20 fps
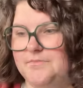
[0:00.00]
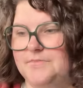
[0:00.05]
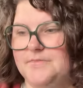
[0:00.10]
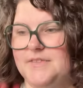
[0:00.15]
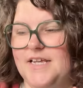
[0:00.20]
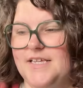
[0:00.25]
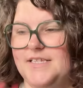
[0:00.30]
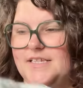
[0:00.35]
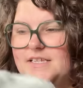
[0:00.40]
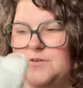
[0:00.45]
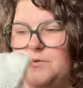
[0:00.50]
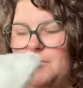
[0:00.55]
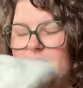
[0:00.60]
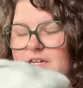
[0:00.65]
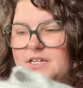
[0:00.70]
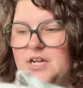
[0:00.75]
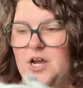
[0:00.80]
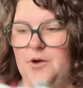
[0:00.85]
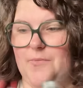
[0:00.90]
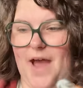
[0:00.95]
this is going
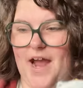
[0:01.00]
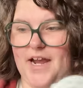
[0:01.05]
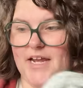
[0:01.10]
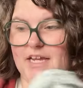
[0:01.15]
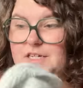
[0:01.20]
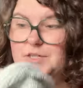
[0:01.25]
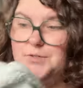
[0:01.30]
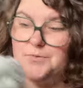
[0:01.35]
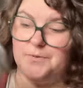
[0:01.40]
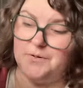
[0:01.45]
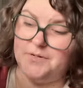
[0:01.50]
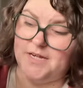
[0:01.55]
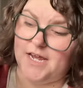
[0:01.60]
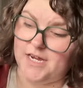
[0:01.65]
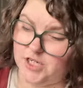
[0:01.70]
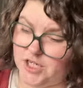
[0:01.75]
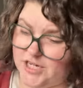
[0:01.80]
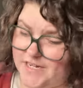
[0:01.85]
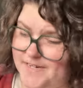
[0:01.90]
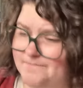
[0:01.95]
to go back into
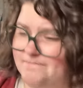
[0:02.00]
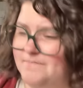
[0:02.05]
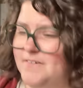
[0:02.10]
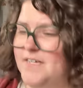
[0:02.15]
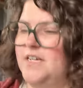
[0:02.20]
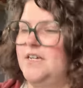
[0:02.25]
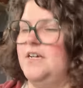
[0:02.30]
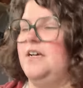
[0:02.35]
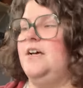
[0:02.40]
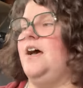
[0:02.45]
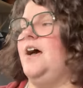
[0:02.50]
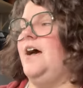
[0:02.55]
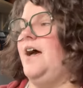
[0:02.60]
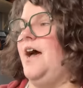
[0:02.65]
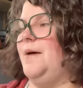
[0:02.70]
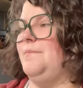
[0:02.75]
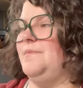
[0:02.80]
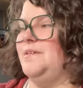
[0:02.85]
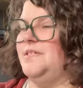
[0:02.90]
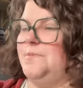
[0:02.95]
rotation,
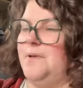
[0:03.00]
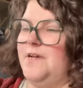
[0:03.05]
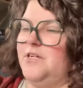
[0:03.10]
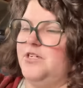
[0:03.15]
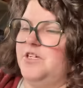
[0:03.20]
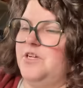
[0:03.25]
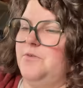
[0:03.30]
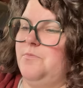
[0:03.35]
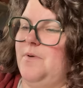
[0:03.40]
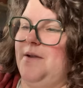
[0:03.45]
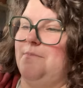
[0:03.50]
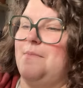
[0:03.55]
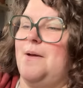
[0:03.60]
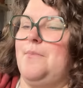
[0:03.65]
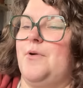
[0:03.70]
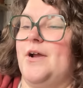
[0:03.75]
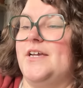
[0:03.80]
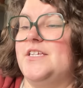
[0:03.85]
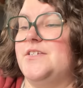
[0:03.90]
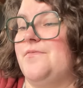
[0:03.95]
um, especially when my
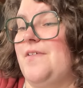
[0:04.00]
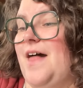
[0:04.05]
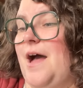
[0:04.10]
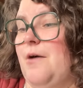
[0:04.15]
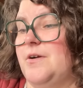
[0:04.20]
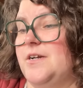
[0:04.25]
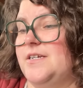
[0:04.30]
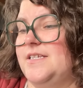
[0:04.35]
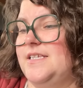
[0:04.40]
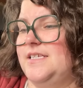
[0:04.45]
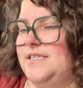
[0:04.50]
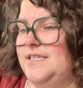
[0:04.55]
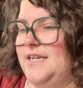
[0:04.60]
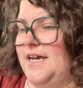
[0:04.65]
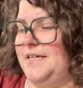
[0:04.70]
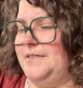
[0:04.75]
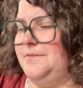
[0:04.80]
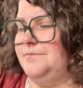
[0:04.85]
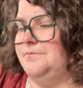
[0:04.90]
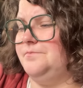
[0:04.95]
pressed flowers is
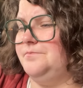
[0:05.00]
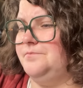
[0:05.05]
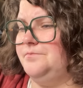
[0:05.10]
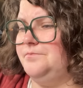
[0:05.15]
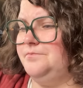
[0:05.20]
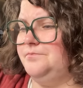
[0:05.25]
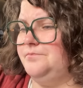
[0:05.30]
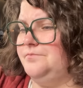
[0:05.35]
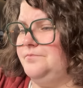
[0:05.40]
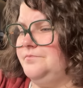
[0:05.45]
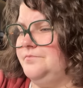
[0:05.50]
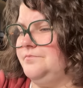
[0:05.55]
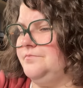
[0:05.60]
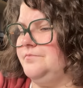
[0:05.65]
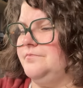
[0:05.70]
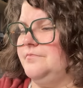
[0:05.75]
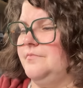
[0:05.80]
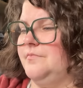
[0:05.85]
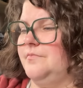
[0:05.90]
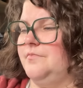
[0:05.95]
done.
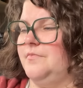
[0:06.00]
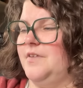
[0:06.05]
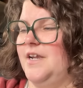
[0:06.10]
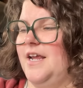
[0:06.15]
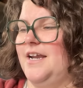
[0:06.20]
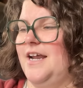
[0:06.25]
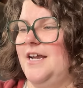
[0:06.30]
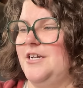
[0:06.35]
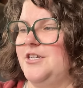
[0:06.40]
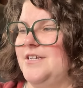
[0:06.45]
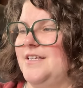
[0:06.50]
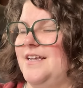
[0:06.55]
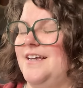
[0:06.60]
And I just,